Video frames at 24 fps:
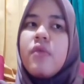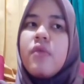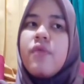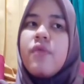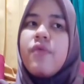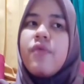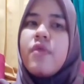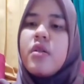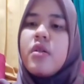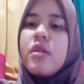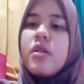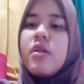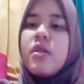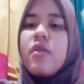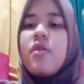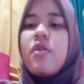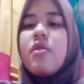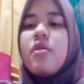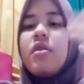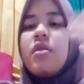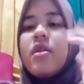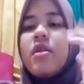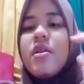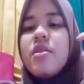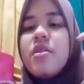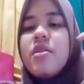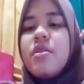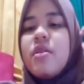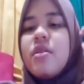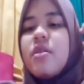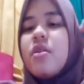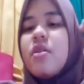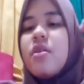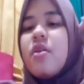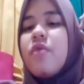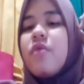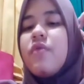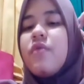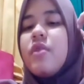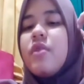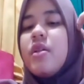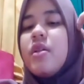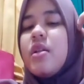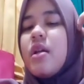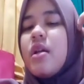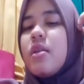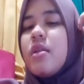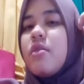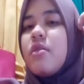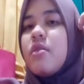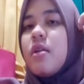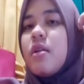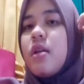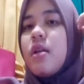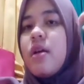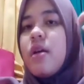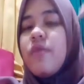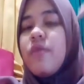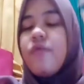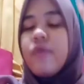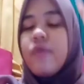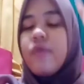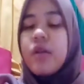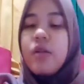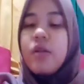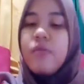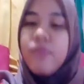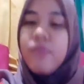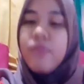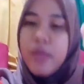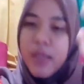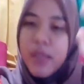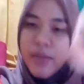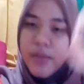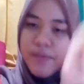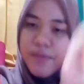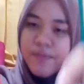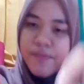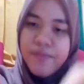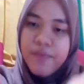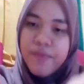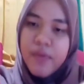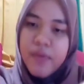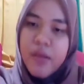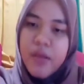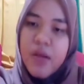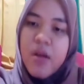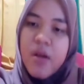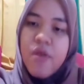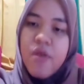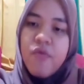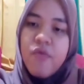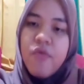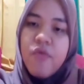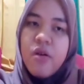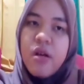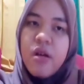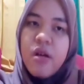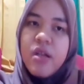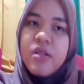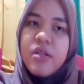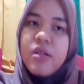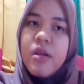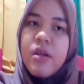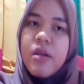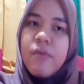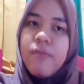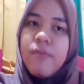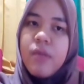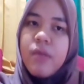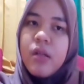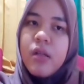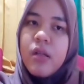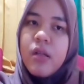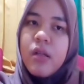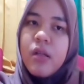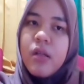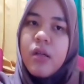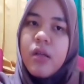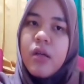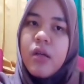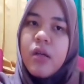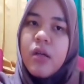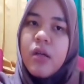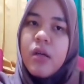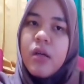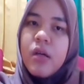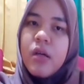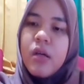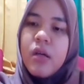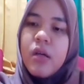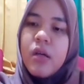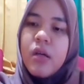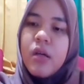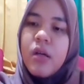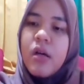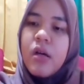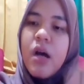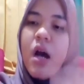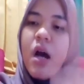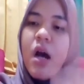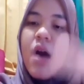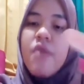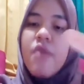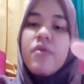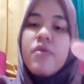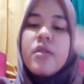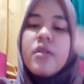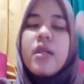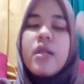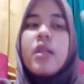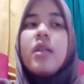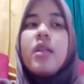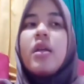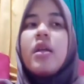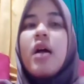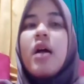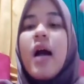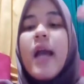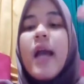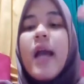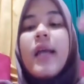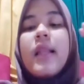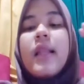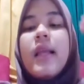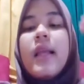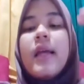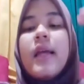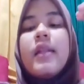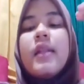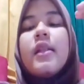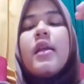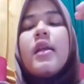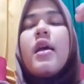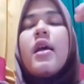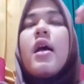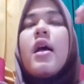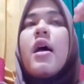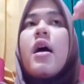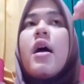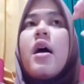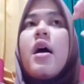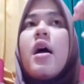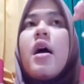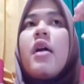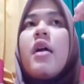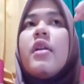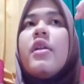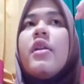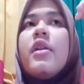for the condition of the natural environment. For example, a house in the highland are